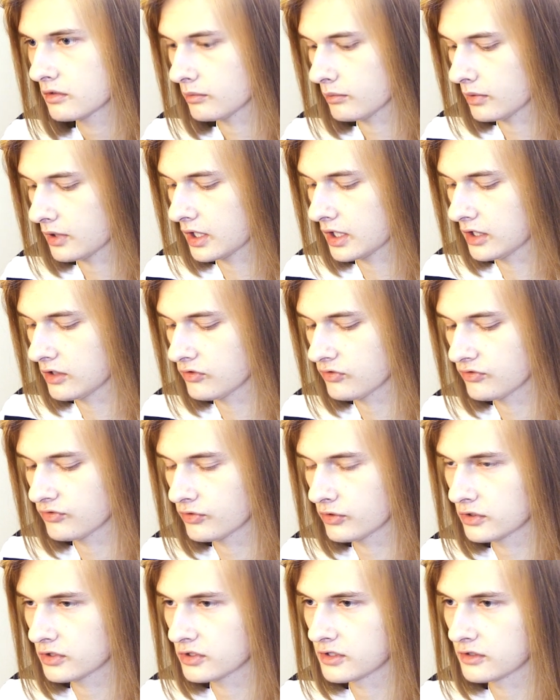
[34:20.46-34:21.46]
by
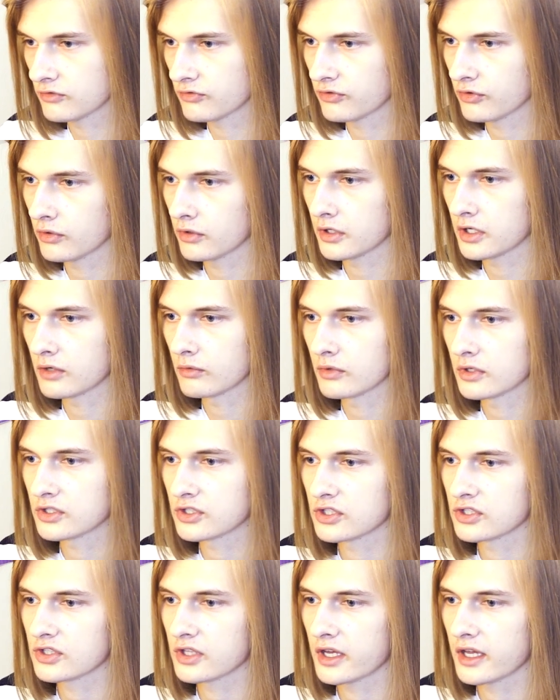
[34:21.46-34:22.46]
1440,
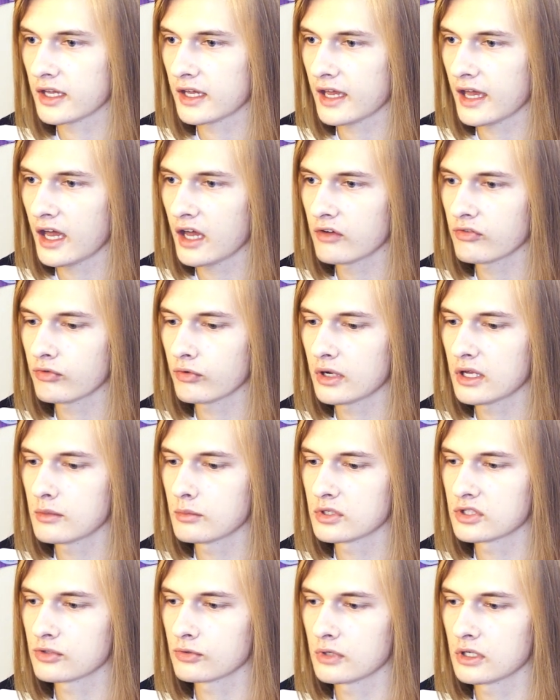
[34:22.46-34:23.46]
which is like halfway
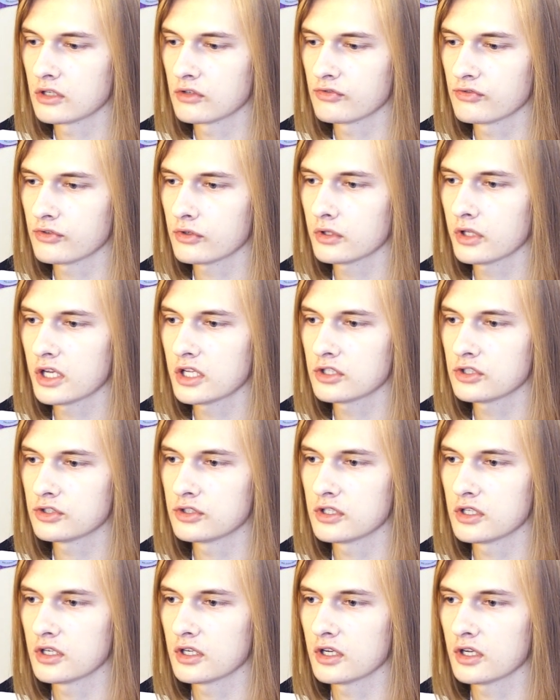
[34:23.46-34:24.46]
between full
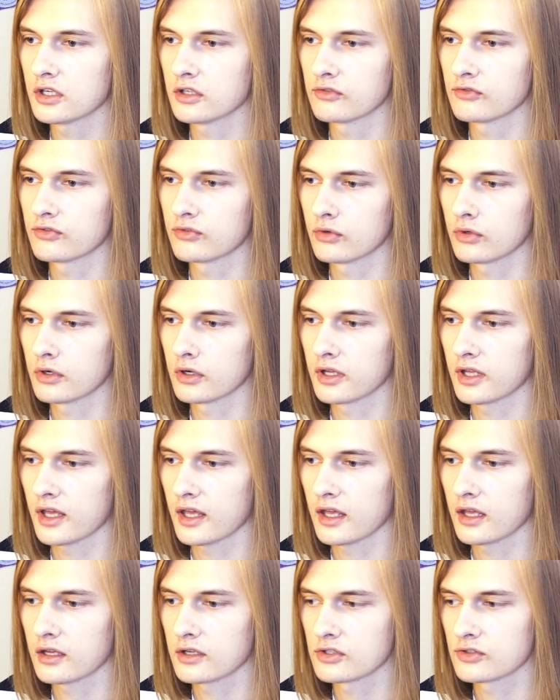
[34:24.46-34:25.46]
HD and
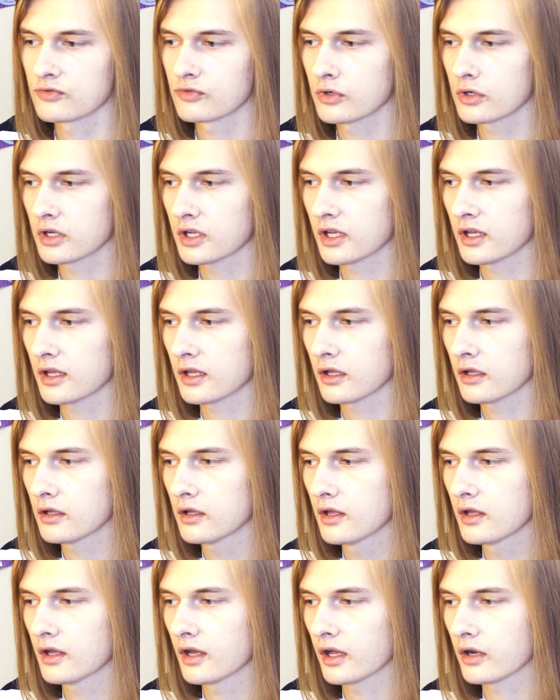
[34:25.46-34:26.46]
4K, because 4K,
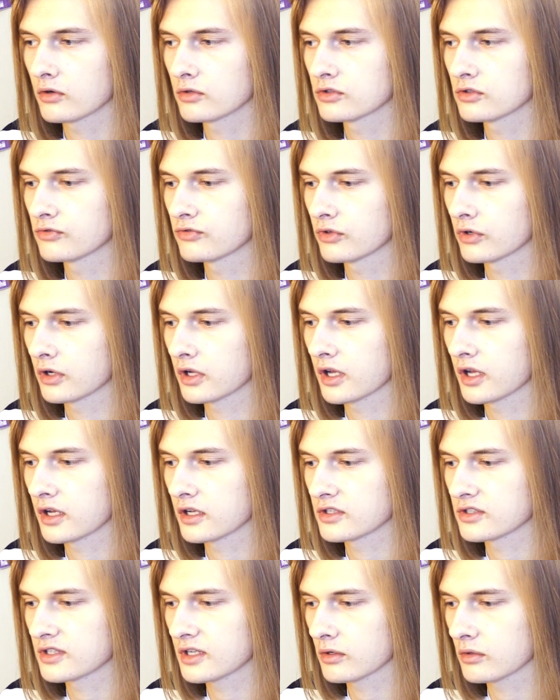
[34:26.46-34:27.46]
I don't do 4K
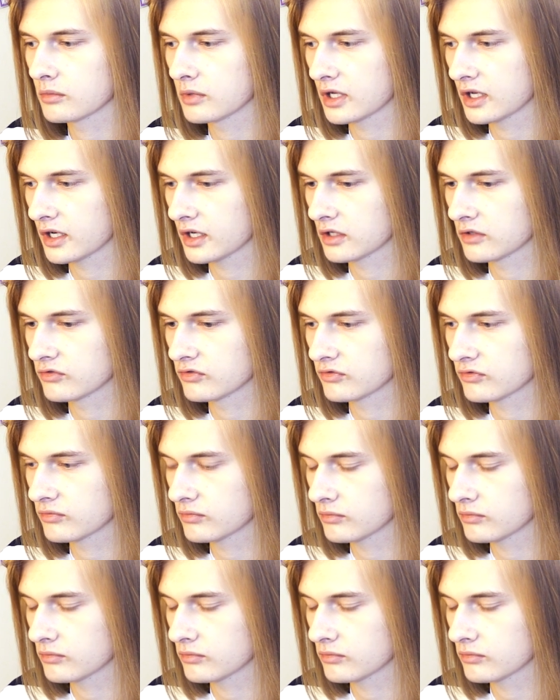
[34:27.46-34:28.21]
because that would be kind of